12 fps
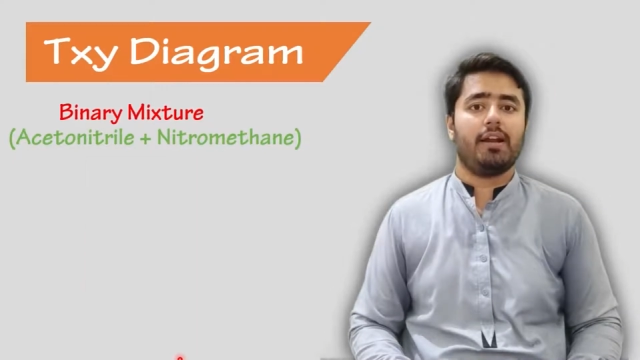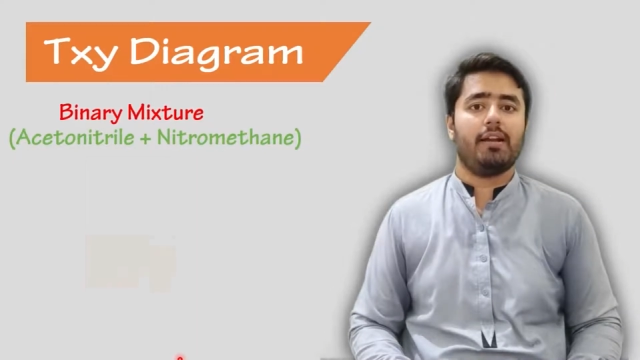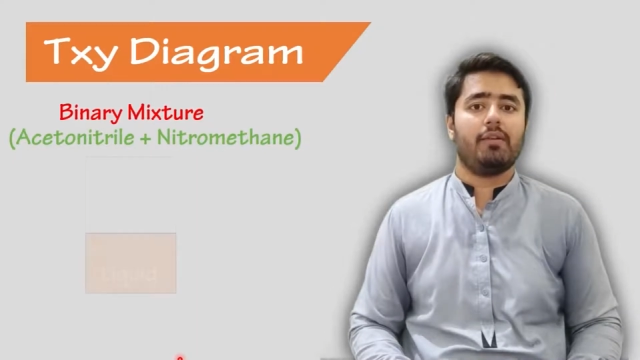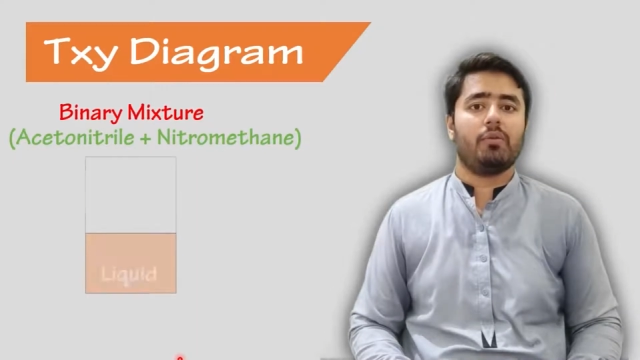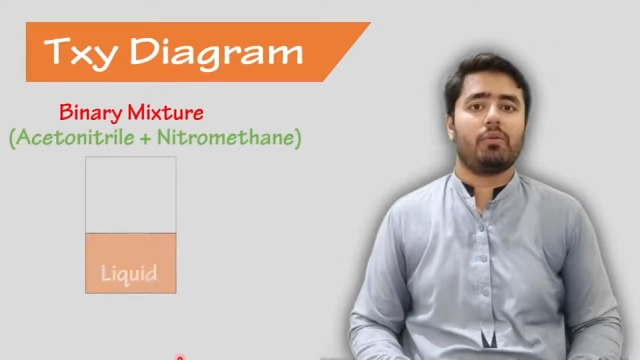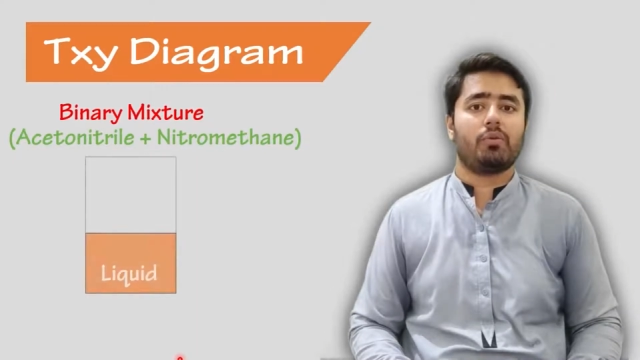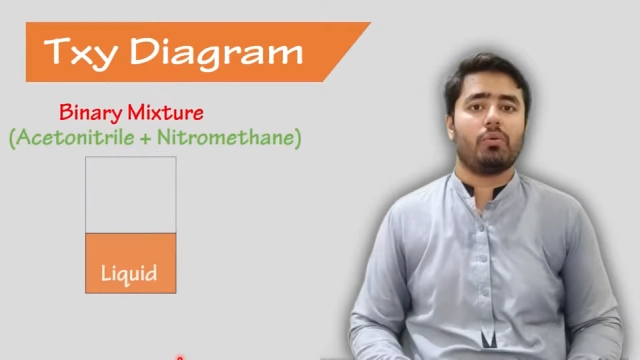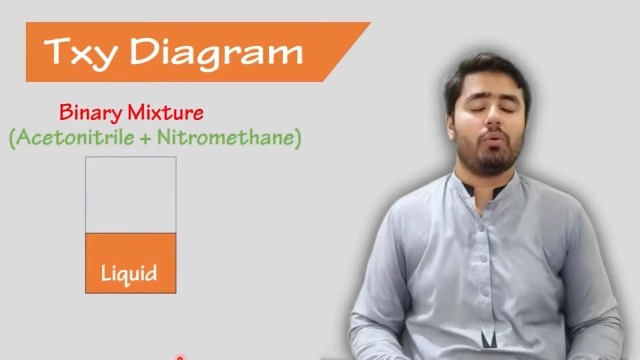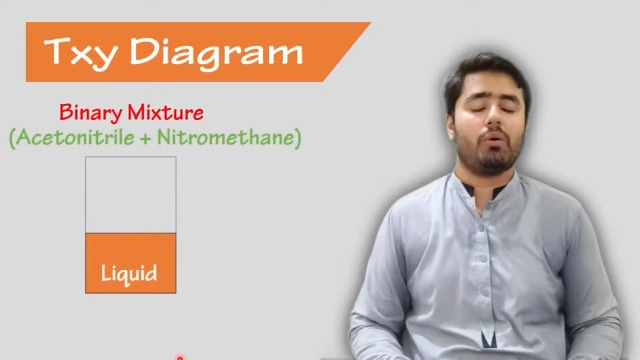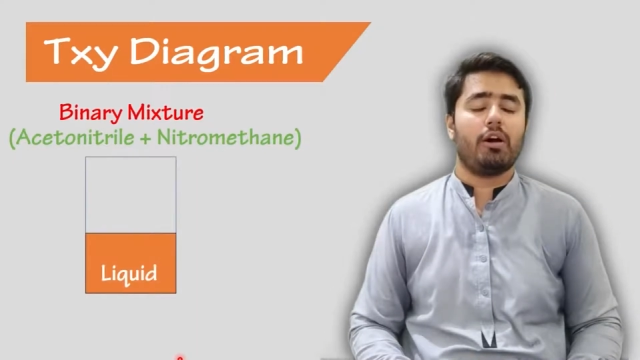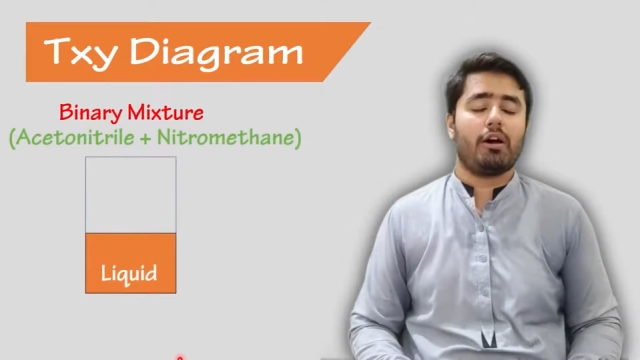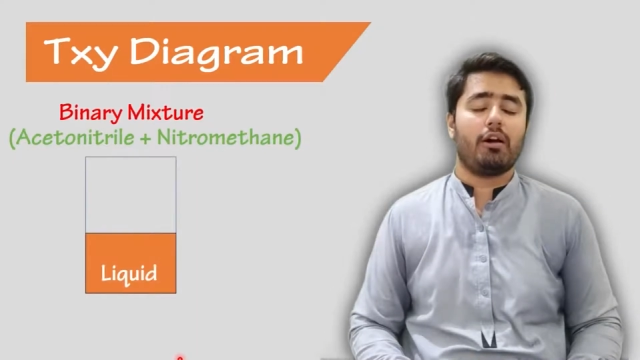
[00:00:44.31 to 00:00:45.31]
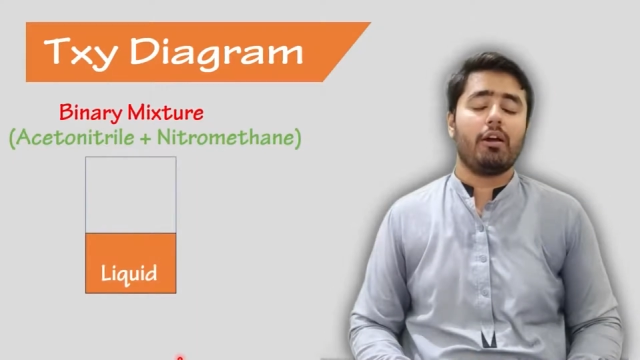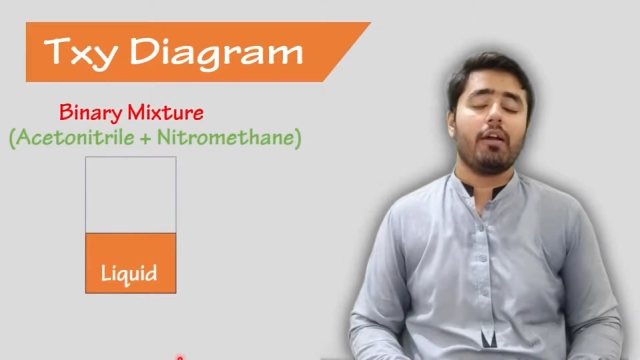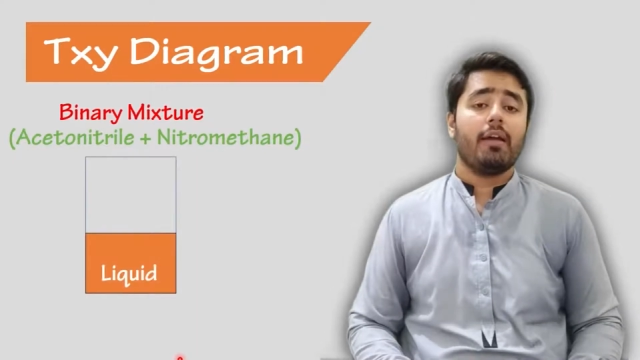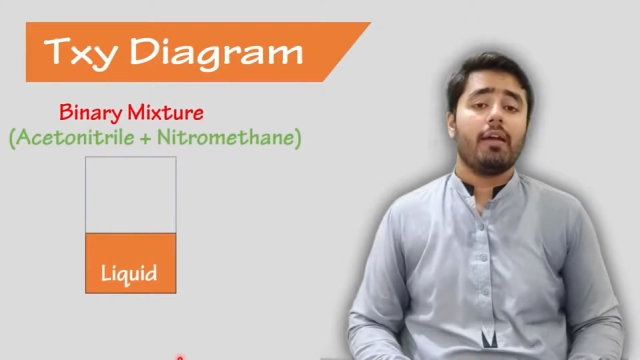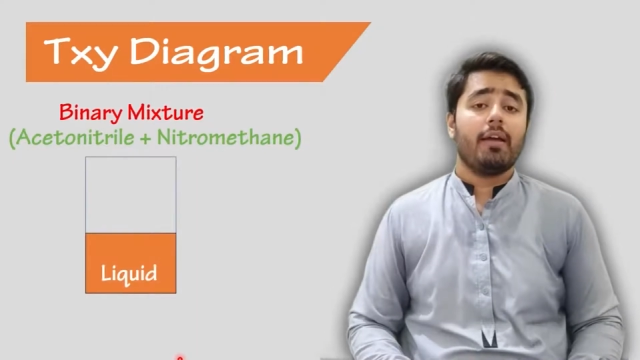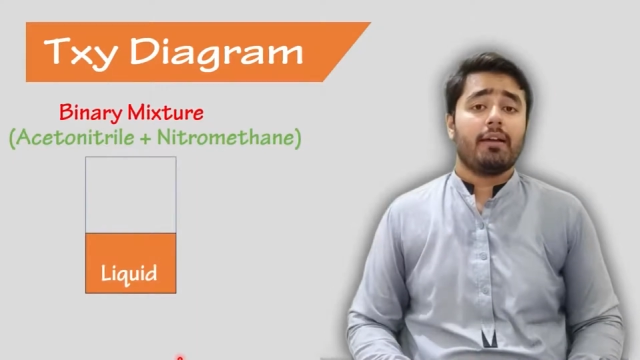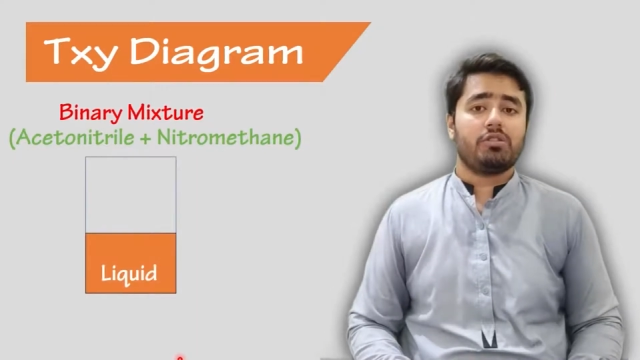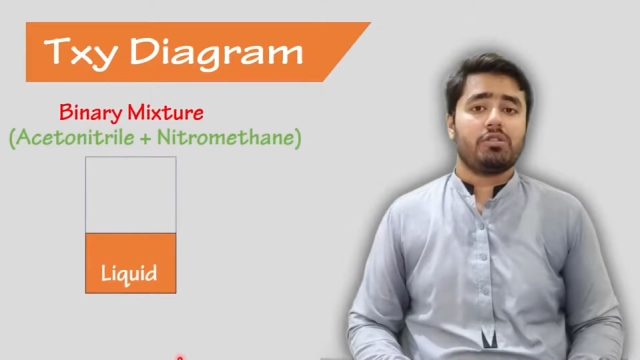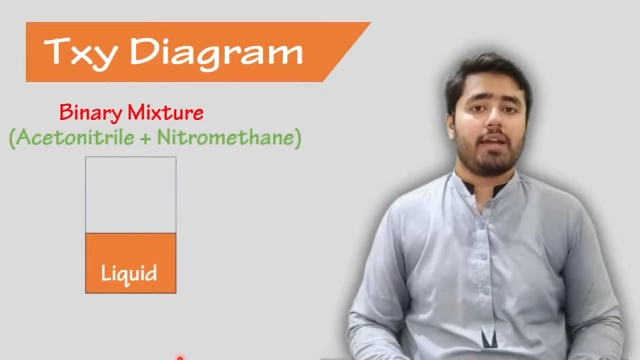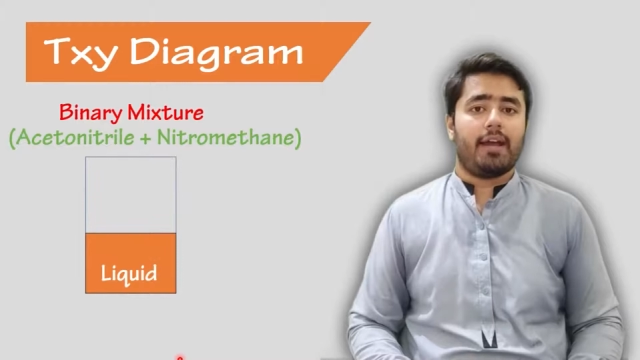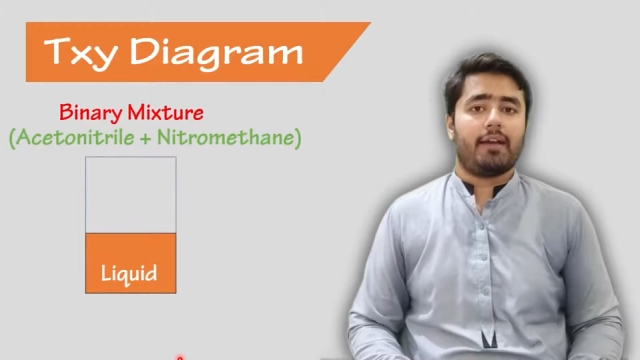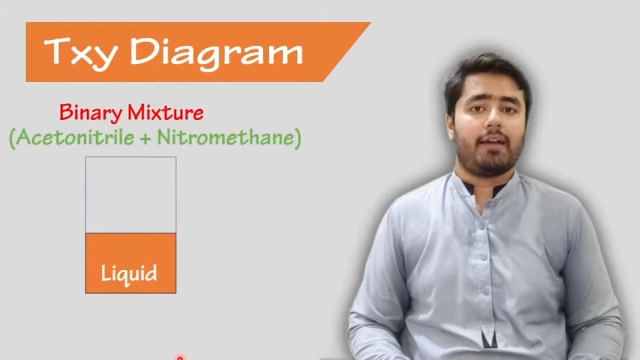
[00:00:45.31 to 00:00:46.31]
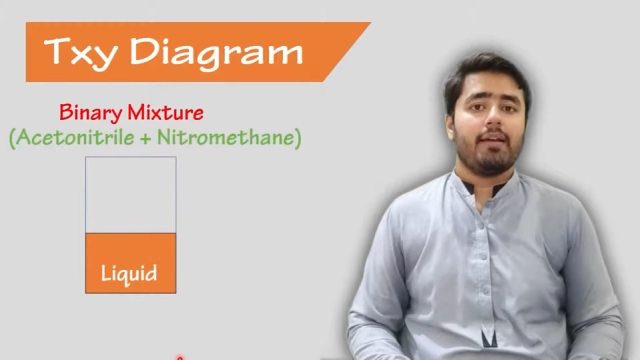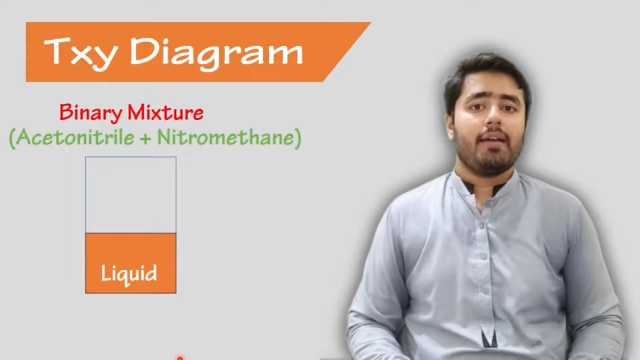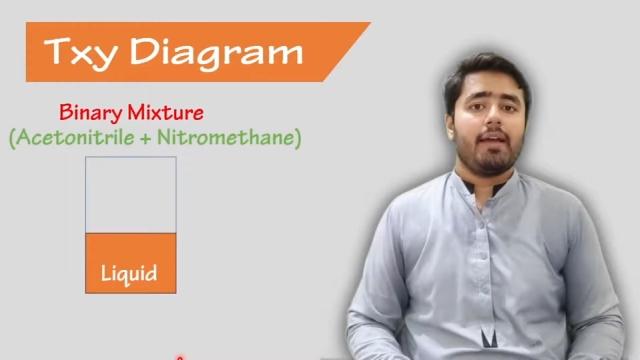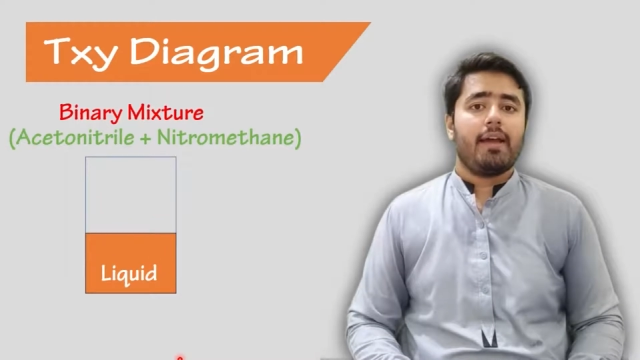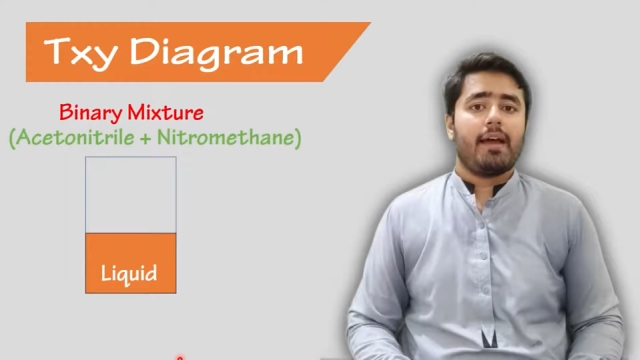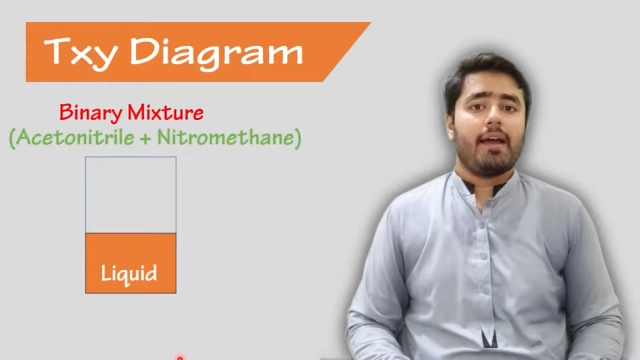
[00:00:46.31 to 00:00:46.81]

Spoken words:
into a closed tank,